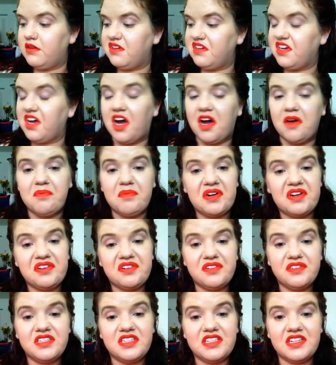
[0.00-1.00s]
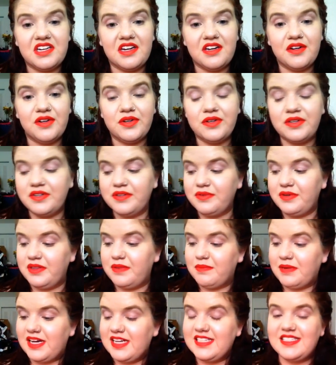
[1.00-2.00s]
combo to go
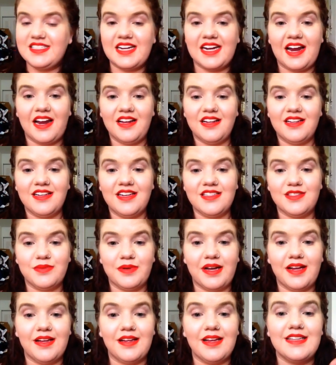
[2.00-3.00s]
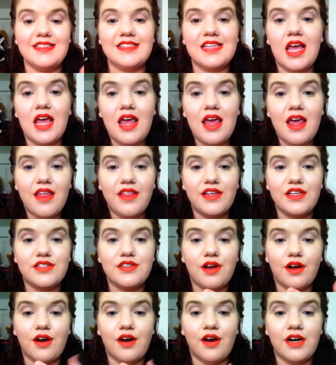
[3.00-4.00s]
with my style, as well as
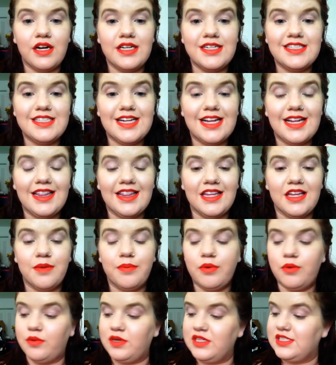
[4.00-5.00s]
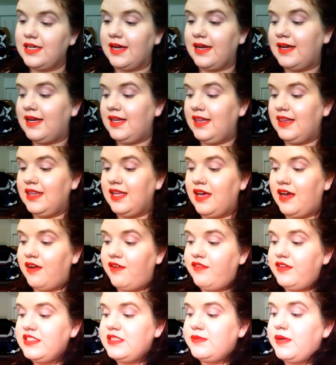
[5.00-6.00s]
this orange lip, which I
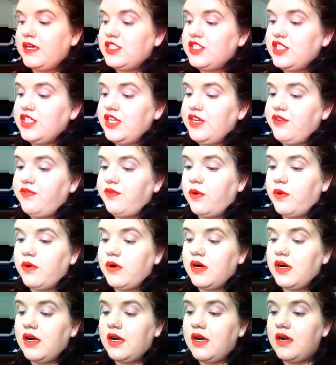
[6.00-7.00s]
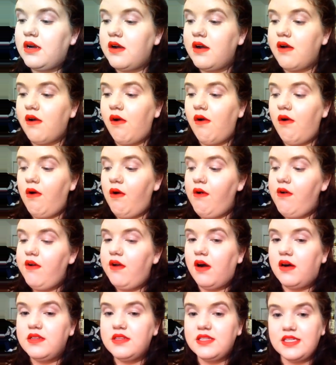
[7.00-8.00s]
love, especially for
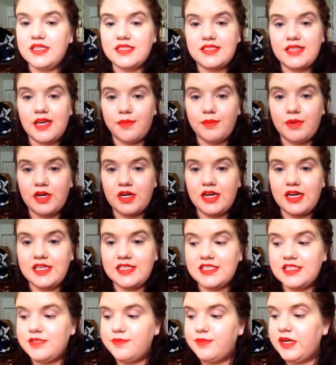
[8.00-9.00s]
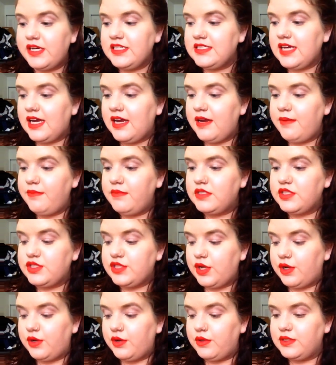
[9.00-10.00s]
the summer and springtime.
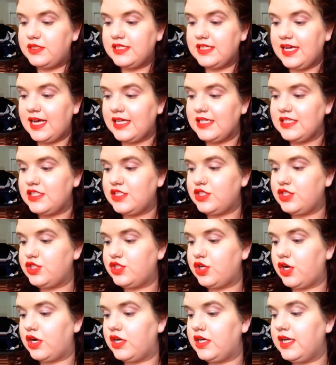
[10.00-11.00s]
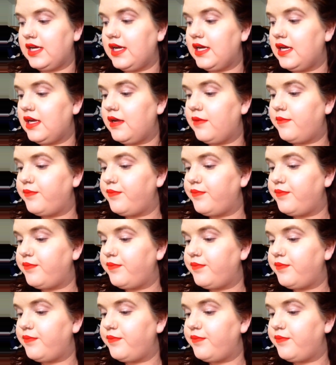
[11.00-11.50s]
So to get started,